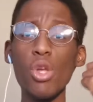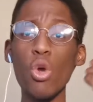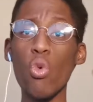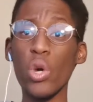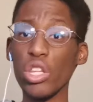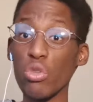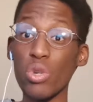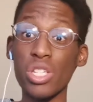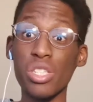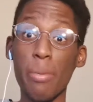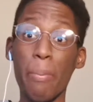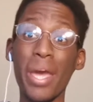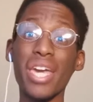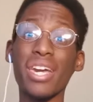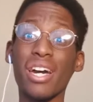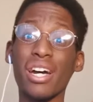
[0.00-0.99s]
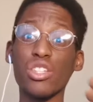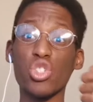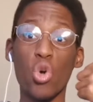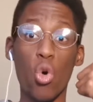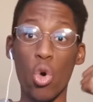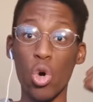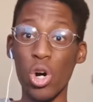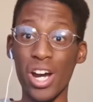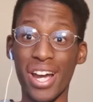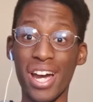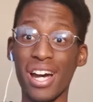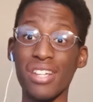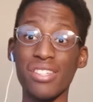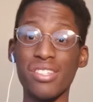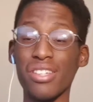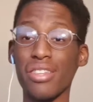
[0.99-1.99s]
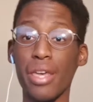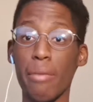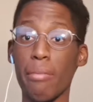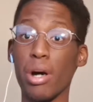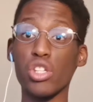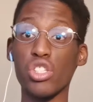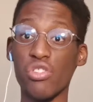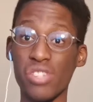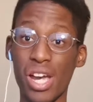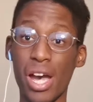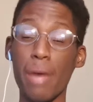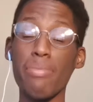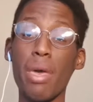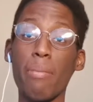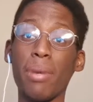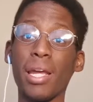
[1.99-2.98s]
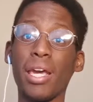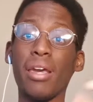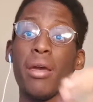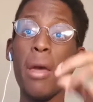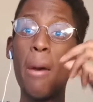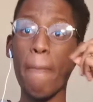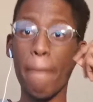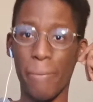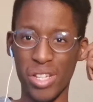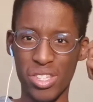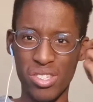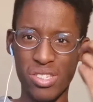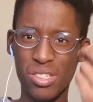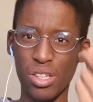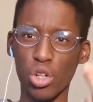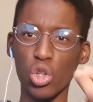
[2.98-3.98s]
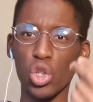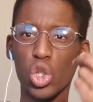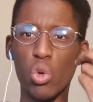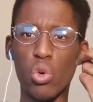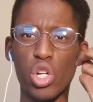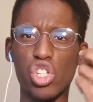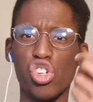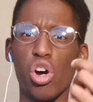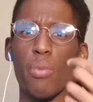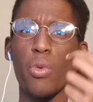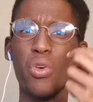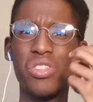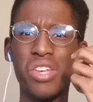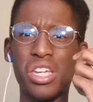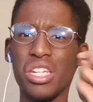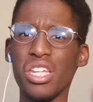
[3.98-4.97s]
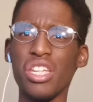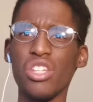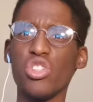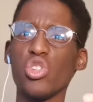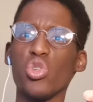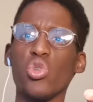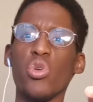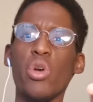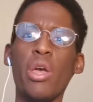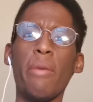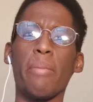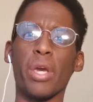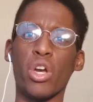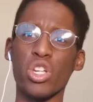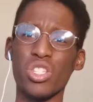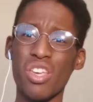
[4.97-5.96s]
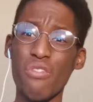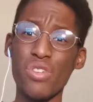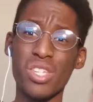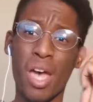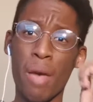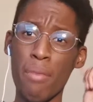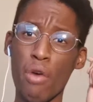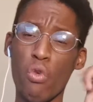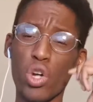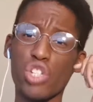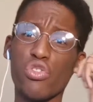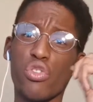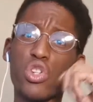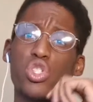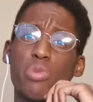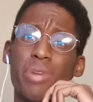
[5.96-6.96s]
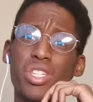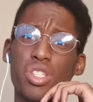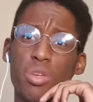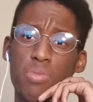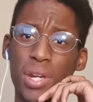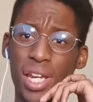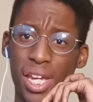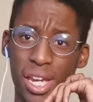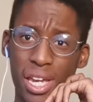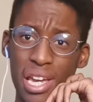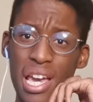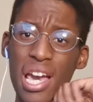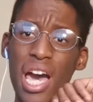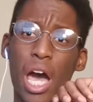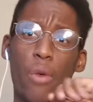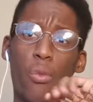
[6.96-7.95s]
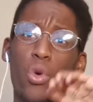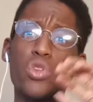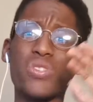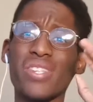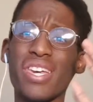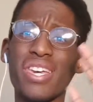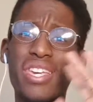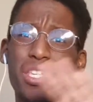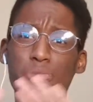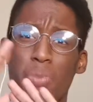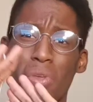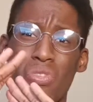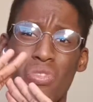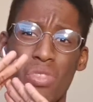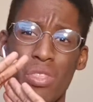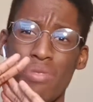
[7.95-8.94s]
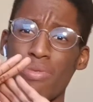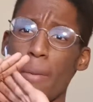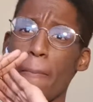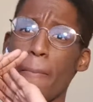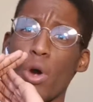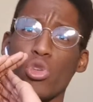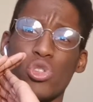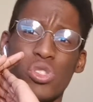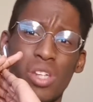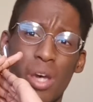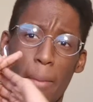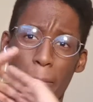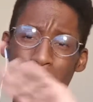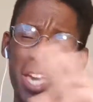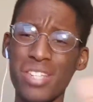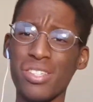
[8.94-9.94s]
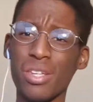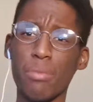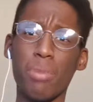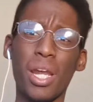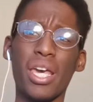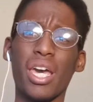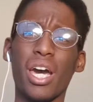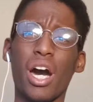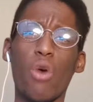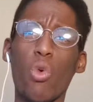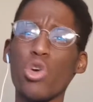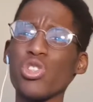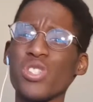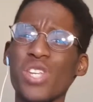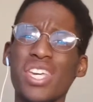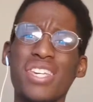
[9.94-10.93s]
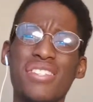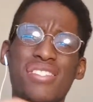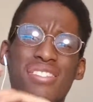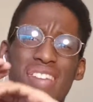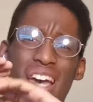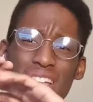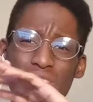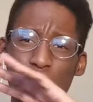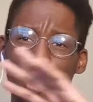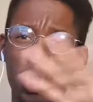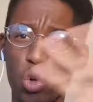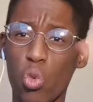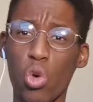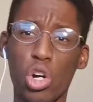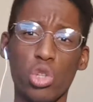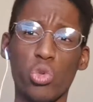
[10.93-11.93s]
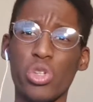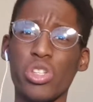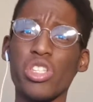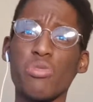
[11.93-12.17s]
whether it's a pay cut or a cut in the amount of time they play, but still do a job when they need to. Because every time I watch Fosu-Mensah play, I won't say he's been the most amazing player. I won't say he's dazzled the world with